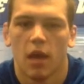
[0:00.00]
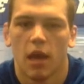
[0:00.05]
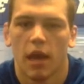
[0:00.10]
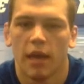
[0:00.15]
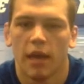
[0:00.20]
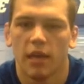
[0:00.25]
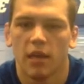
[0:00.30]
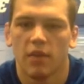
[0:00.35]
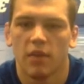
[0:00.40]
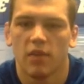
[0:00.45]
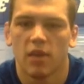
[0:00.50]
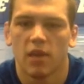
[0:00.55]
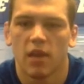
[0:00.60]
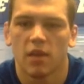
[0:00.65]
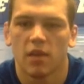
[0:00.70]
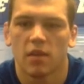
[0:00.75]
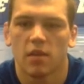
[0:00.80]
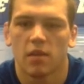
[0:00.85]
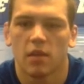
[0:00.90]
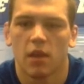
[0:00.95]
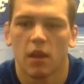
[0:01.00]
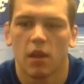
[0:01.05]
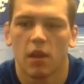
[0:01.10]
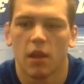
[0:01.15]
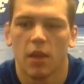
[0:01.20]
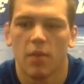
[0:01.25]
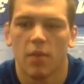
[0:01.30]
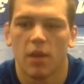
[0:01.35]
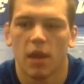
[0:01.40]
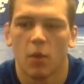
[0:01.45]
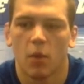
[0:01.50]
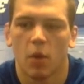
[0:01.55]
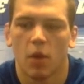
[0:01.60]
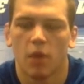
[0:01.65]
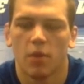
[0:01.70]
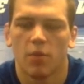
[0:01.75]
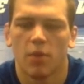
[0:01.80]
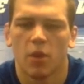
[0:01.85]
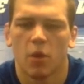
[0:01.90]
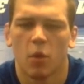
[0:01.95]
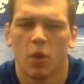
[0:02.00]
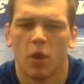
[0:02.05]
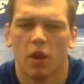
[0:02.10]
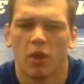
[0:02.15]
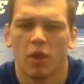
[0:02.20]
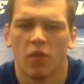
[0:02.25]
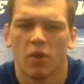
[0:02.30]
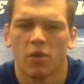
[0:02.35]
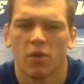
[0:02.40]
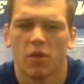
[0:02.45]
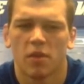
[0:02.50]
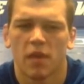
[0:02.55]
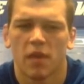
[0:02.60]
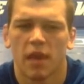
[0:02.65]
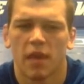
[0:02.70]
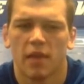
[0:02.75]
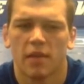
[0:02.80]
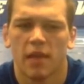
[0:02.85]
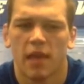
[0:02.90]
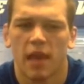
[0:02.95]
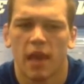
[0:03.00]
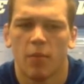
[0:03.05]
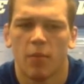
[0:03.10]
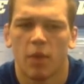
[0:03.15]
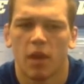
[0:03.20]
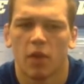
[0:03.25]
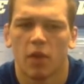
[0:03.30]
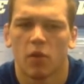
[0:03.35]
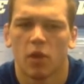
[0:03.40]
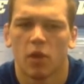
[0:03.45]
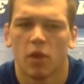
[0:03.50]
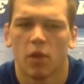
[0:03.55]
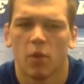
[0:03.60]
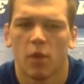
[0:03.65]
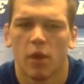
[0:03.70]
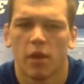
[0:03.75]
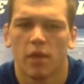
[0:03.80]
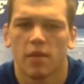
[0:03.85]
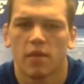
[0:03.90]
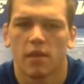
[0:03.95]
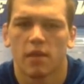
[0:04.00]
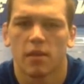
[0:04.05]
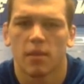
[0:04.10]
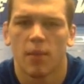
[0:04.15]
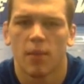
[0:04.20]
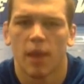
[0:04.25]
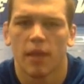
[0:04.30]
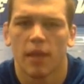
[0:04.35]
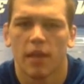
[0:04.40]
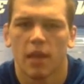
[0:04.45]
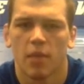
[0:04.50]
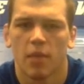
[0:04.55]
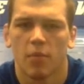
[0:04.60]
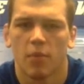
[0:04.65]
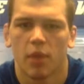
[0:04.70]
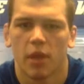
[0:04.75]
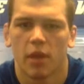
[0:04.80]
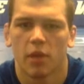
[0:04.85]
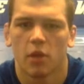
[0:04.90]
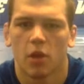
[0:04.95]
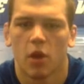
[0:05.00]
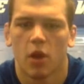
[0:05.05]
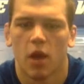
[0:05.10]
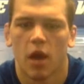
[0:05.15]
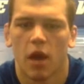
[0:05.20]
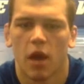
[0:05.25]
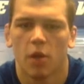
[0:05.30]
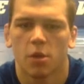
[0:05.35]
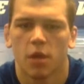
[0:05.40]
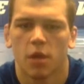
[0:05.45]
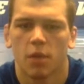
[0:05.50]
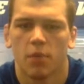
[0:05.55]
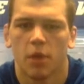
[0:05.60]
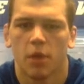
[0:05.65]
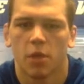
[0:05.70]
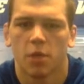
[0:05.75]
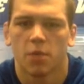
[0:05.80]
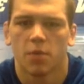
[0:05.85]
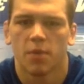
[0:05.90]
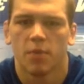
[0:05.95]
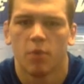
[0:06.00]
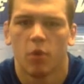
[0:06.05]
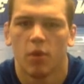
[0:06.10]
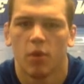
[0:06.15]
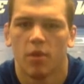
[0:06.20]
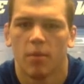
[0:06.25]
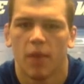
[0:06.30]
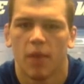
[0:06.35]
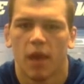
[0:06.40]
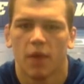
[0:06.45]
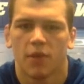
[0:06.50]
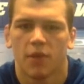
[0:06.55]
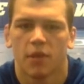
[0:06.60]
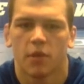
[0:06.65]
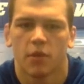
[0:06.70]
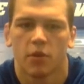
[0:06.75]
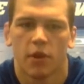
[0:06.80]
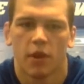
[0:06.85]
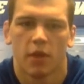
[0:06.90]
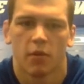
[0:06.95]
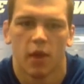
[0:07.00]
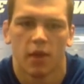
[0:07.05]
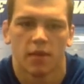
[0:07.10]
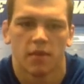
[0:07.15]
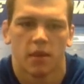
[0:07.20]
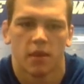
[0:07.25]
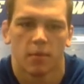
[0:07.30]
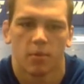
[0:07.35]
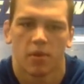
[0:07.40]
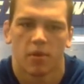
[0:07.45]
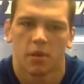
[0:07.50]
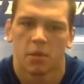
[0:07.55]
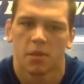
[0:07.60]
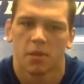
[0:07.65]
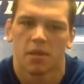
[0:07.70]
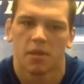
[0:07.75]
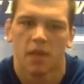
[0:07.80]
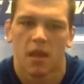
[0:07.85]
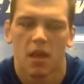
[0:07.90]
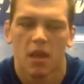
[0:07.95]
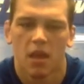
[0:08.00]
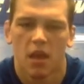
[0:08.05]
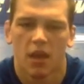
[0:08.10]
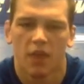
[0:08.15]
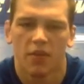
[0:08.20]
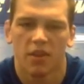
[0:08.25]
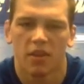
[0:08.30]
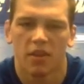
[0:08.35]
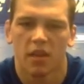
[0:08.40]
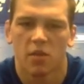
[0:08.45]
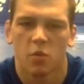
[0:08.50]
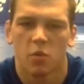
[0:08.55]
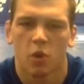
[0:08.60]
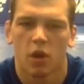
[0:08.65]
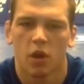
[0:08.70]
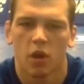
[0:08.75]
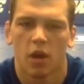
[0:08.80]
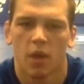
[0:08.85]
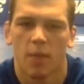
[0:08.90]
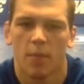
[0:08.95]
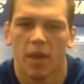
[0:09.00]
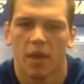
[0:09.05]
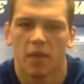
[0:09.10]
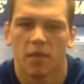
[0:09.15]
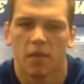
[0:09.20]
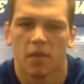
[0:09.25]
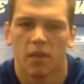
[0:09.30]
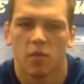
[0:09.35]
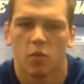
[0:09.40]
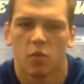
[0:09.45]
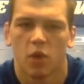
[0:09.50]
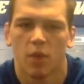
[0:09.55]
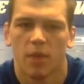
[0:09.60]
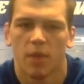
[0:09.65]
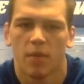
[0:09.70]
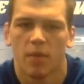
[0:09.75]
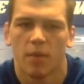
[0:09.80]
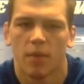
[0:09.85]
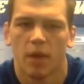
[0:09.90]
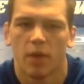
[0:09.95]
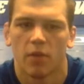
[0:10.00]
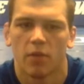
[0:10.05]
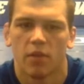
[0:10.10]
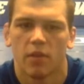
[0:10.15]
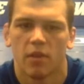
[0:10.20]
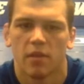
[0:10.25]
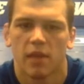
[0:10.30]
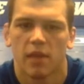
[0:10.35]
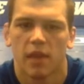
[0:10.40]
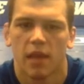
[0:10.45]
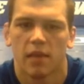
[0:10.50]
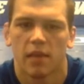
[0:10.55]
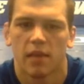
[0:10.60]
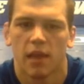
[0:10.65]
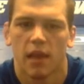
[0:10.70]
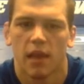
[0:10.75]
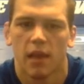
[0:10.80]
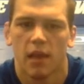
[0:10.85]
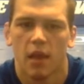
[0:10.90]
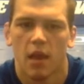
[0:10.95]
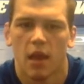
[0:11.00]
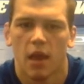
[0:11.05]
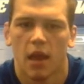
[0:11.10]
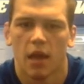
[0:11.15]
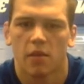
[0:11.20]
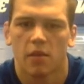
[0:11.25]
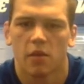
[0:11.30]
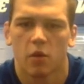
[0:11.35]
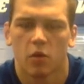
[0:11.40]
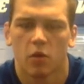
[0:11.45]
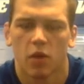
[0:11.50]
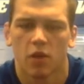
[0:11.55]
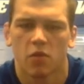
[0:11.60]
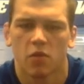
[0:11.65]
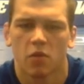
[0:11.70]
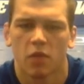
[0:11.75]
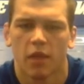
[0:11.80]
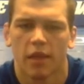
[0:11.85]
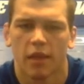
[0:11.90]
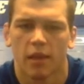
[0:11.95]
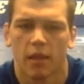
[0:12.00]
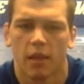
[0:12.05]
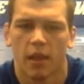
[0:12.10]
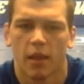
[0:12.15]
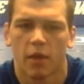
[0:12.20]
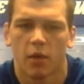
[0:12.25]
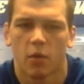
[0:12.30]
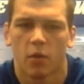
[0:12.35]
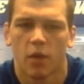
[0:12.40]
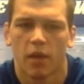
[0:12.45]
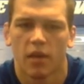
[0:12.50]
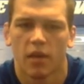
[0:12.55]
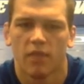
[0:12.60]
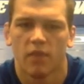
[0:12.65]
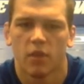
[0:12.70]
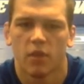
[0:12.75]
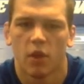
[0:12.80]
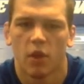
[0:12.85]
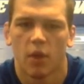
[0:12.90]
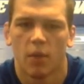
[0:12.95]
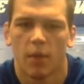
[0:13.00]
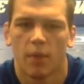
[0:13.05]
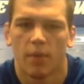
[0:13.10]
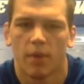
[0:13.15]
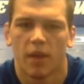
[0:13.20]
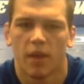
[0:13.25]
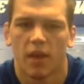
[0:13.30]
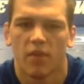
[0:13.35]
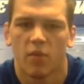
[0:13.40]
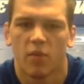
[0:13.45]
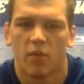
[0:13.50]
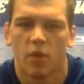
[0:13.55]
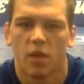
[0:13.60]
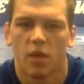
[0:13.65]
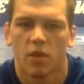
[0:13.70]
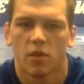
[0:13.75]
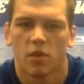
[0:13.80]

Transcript: I didn't even necessarily, I mean, I wanted to be aware of what those guys had, but I really wanted to stick to my game plan, go out, try to punch people in the mouth and create wrestling positions. I think that's where I'm best. That's where I'm maybe better than these guys at. I still wrestle like a lighter weight, even though I'm up at heavyweight.